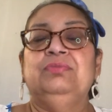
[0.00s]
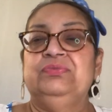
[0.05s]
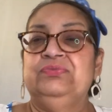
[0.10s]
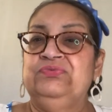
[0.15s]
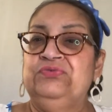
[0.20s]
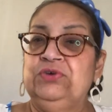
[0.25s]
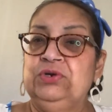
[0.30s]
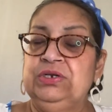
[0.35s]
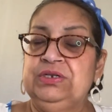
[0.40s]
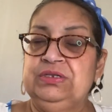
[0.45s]

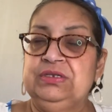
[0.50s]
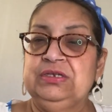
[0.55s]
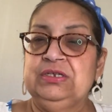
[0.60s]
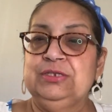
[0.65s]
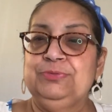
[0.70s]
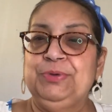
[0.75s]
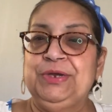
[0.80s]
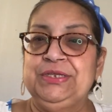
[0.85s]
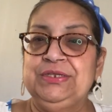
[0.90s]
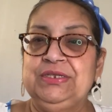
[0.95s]
for his
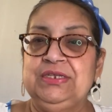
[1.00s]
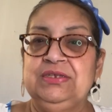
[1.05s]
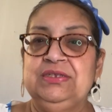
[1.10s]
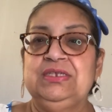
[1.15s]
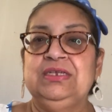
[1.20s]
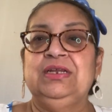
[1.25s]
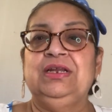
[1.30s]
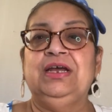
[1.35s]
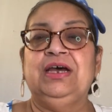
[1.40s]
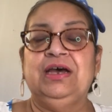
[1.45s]

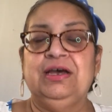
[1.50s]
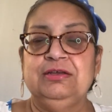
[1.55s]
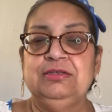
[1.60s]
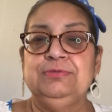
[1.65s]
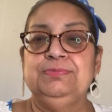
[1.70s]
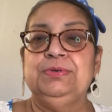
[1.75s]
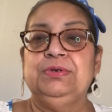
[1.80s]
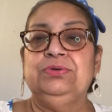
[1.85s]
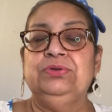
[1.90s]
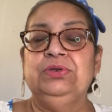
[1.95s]
expenses in the
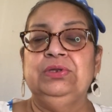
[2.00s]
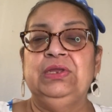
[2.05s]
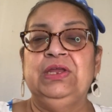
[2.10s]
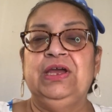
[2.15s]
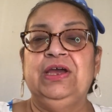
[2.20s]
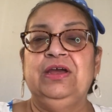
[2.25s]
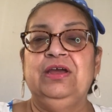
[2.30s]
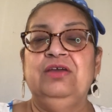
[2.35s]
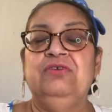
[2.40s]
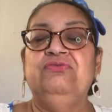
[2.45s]
hospital and
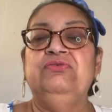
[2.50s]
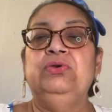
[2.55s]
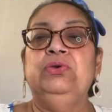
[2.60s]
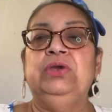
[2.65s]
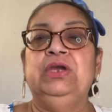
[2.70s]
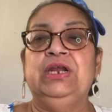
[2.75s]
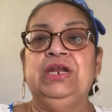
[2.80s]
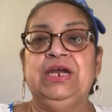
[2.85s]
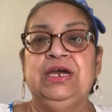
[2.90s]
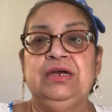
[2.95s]
that. If you
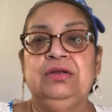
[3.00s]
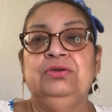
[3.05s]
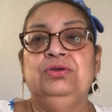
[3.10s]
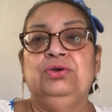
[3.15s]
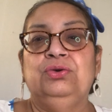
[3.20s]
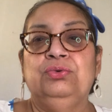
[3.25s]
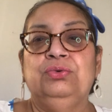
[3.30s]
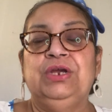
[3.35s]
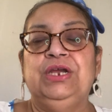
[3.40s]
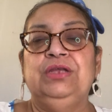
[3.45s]
cannot
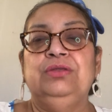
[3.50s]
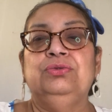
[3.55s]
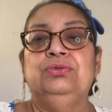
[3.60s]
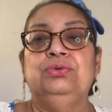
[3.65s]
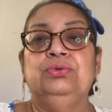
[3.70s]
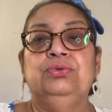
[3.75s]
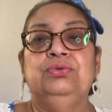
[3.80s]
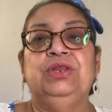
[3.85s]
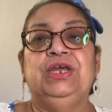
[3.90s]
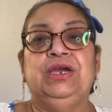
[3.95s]
donate
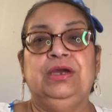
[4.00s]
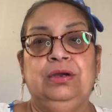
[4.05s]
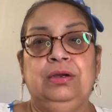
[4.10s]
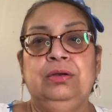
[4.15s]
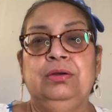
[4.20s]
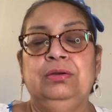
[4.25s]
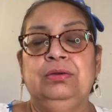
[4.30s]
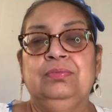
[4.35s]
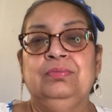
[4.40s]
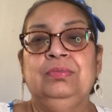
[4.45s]
through
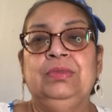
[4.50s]
there,